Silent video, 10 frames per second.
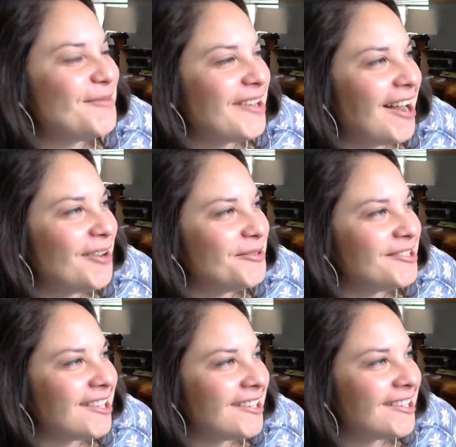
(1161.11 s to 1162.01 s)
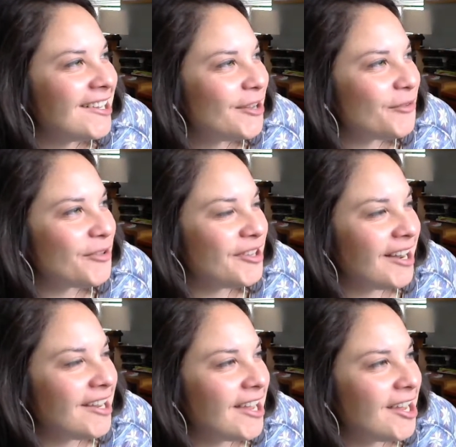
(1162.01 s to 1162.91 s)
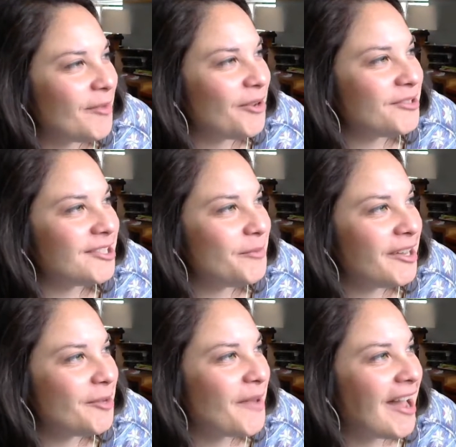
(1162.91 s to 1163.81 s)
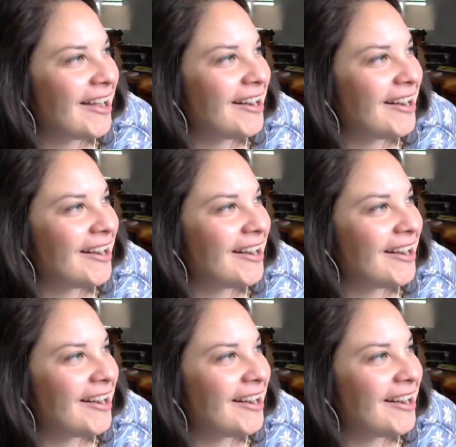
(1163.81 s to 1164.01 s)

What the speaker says: And I was like, for the night game, I was the big bad.